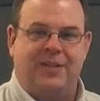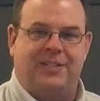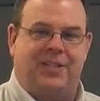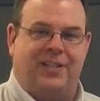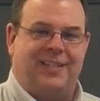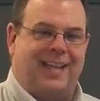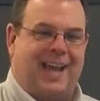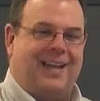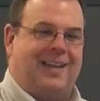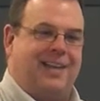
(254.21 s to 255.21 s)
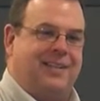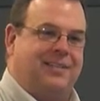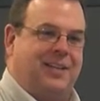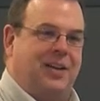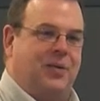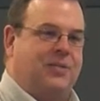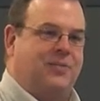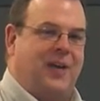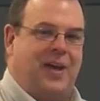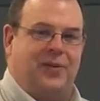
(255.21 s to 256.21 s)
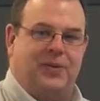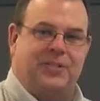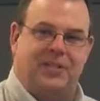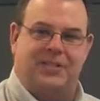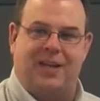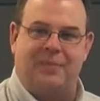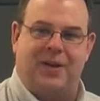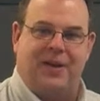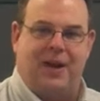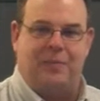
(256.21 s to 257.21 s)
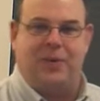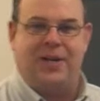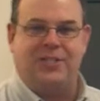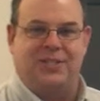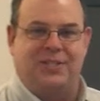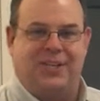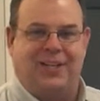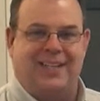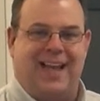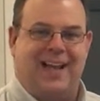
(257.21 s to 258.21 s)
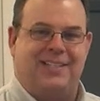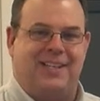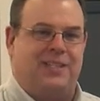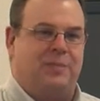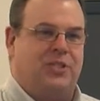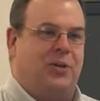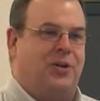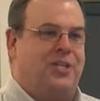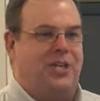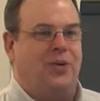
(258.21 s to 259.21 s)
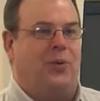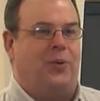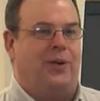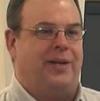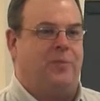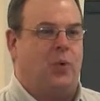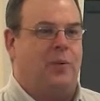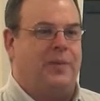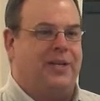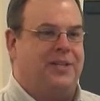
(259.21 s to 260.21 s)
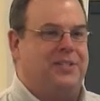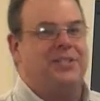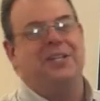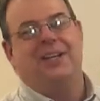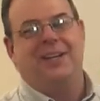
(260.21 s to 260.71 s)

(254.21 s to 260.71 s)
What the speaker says: suddenly dad, that, you know, it's a father and son type operation, suddenly dad's not the majority shareholder anymore because